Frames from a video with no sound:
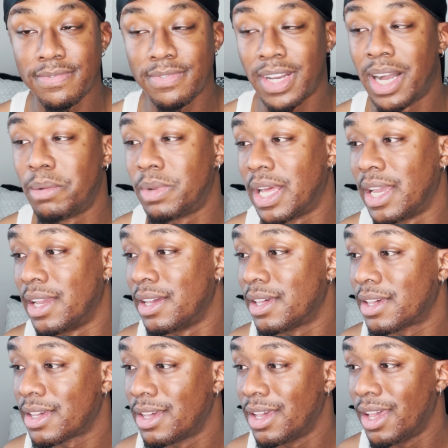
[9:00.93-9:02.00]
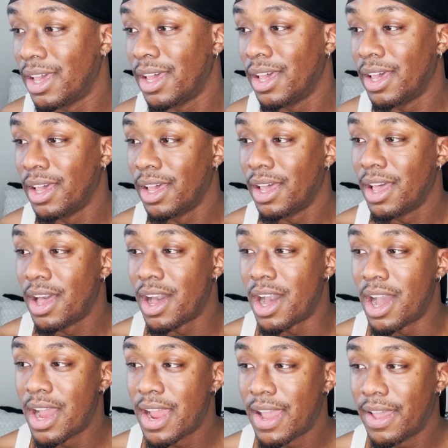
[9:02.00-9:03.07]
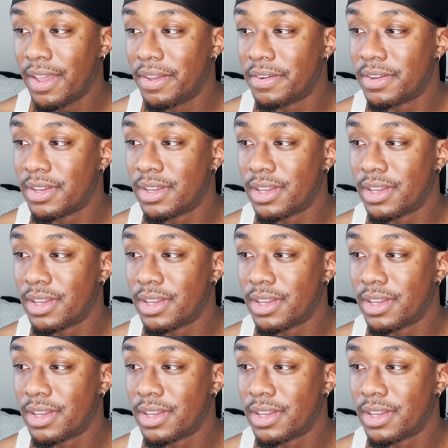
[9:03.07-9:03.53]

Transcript: I'm like, all right.